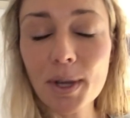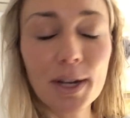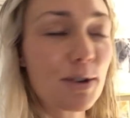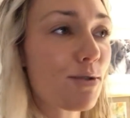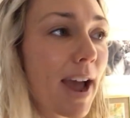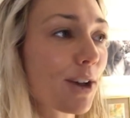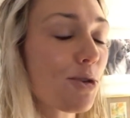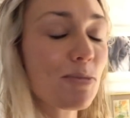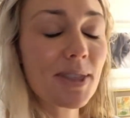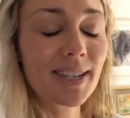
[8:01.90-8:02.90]
we're going to crack
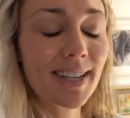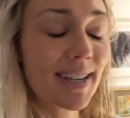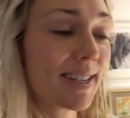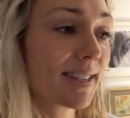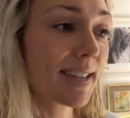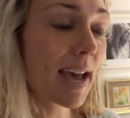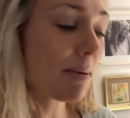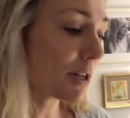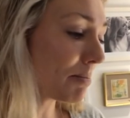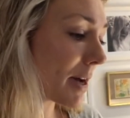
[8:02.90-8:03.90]
open the tin and see how
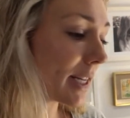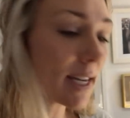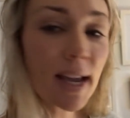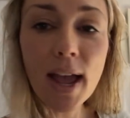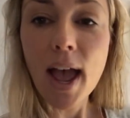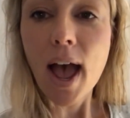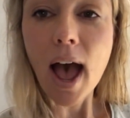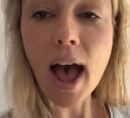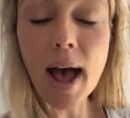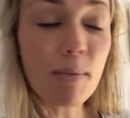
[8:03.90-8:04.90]
much money
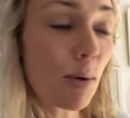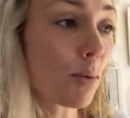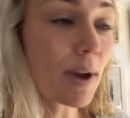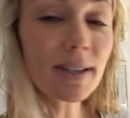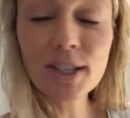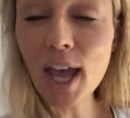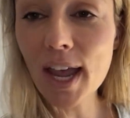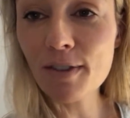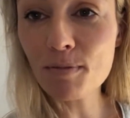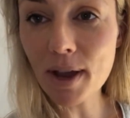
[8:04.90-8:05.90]
we
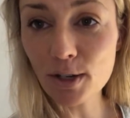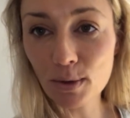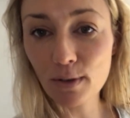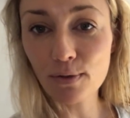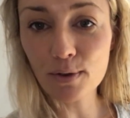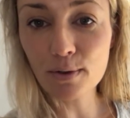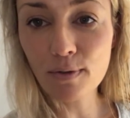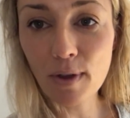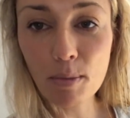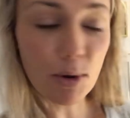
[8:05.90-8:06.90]
saved by doing Frugal
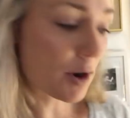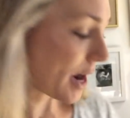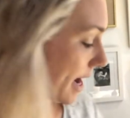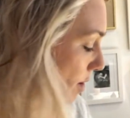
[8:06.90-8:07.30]
February